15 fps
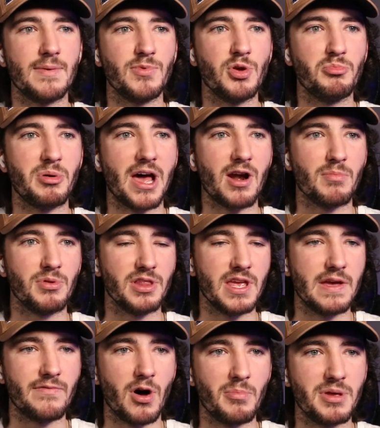you better
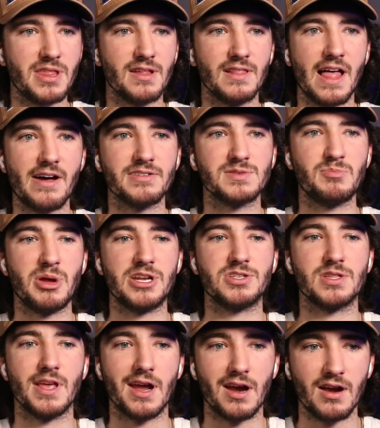believe I'll be the loudest bitch
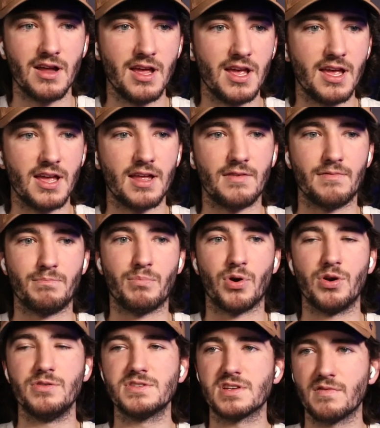there. And
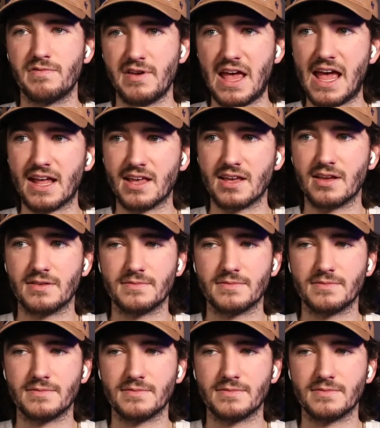producer Vic